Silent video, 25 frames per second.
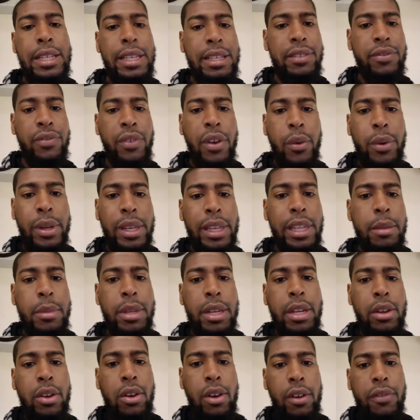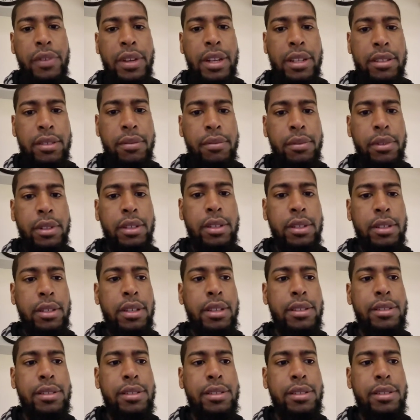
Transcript: He's very limited offensively.